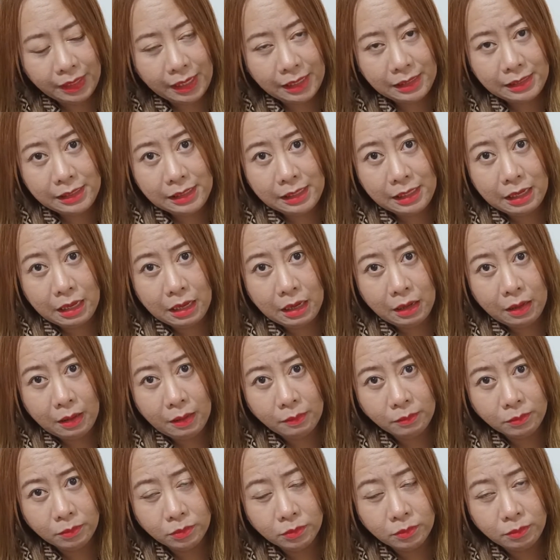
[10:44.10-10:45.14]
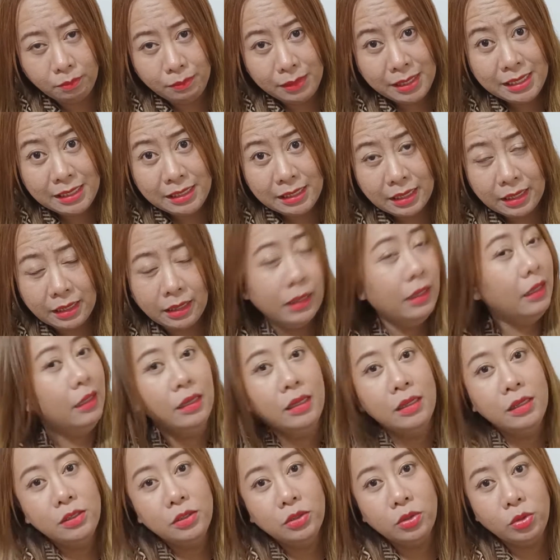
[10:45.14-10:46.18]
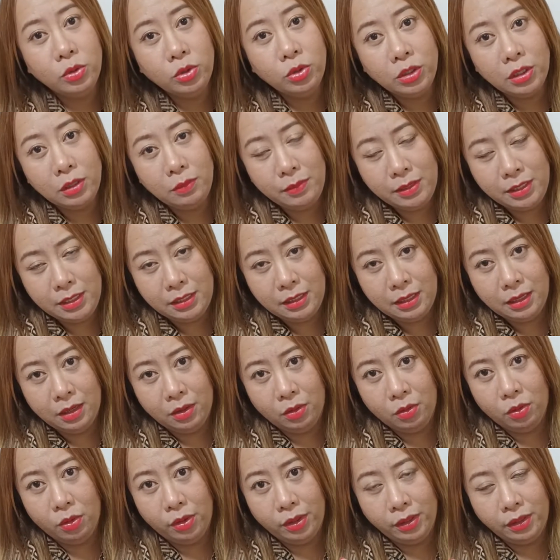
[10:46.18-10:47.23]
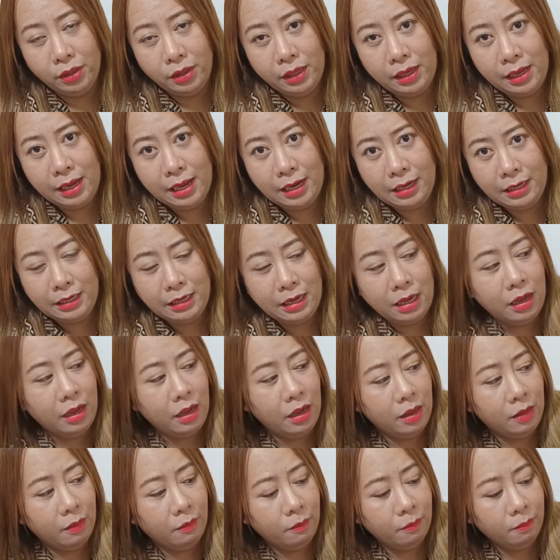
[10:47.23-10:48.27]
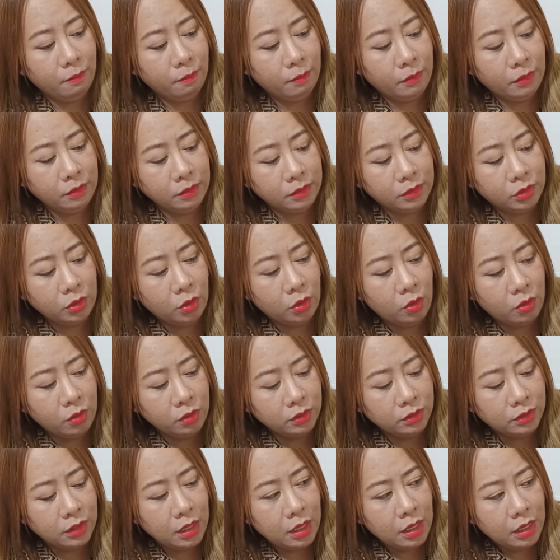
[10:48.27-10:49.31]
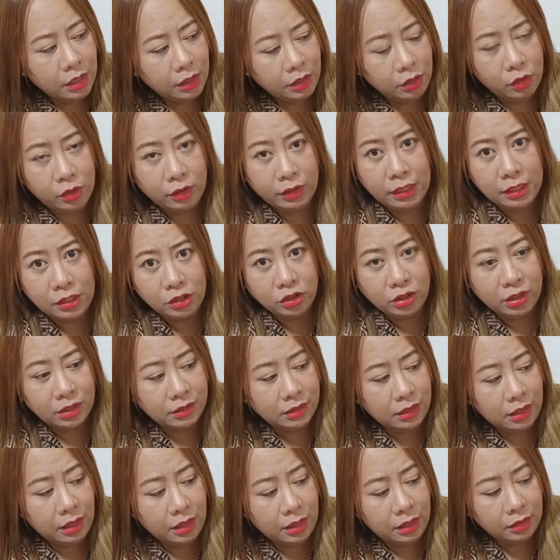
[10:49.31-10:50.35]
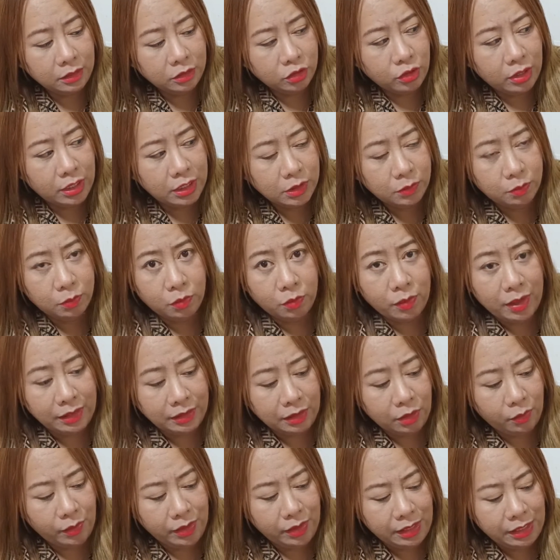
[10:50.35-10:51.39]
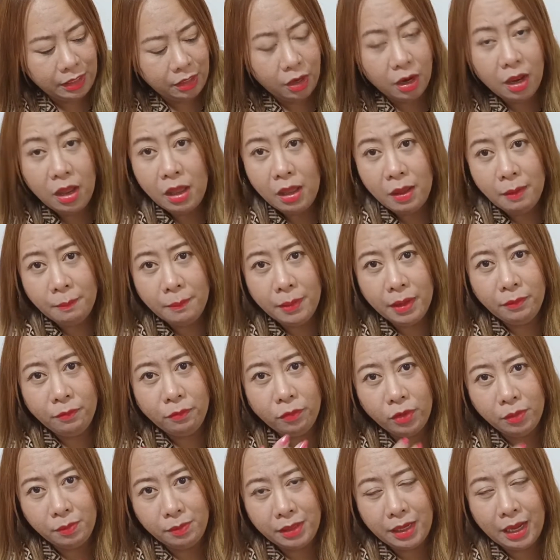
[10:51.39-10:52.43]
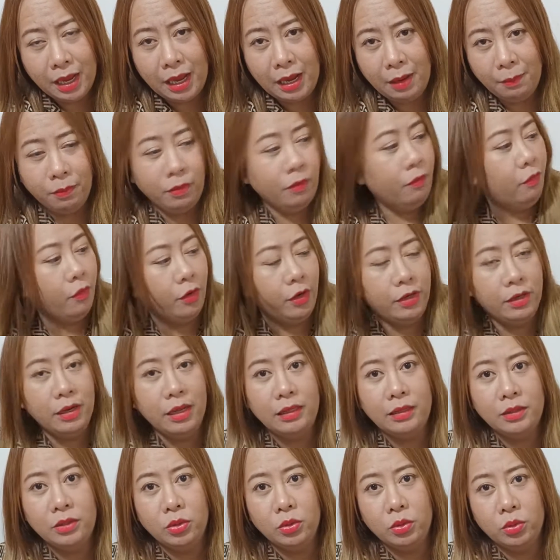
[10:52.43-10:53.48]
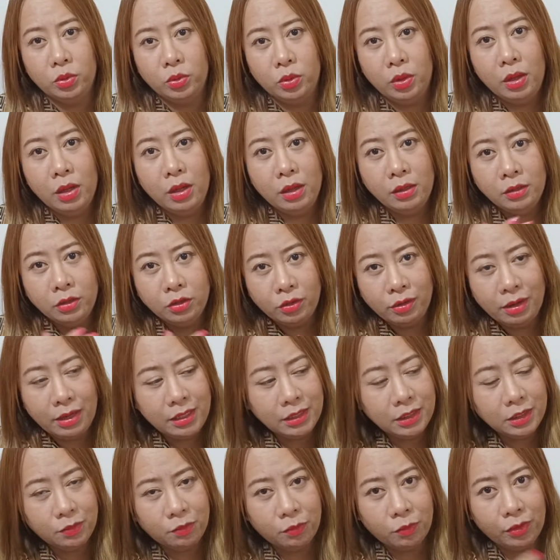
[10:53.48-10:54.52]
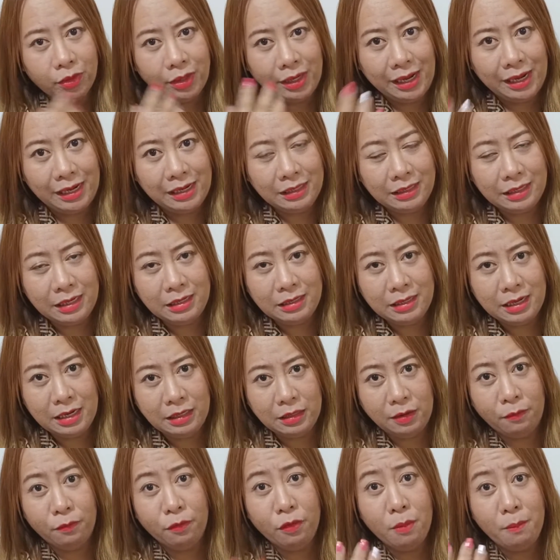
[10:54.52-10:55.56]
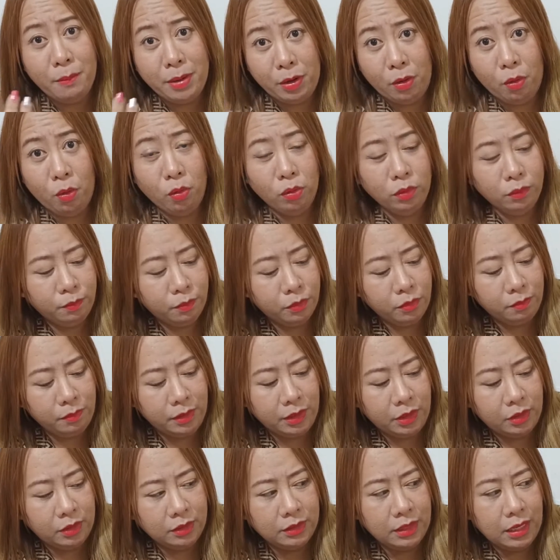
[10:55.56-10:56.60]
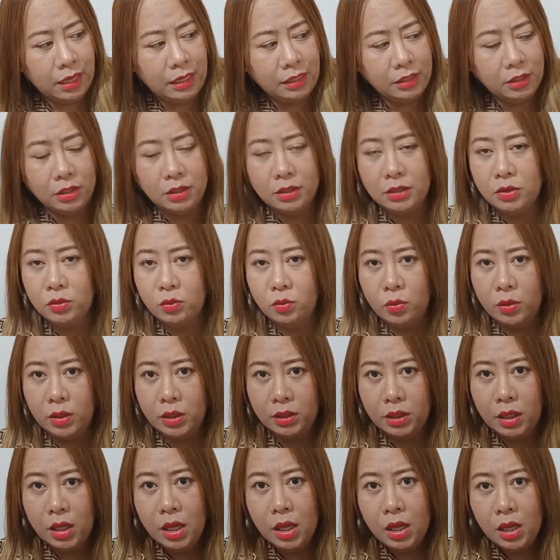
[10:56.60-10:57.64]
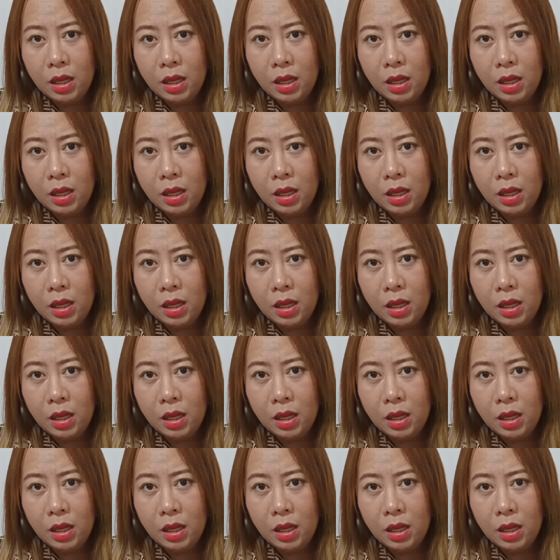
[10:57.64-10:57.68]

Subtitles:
any media, social media, or any songs, you can just transfer right away here. But for me, I prefer not to transfer anything data from my old phone because I just want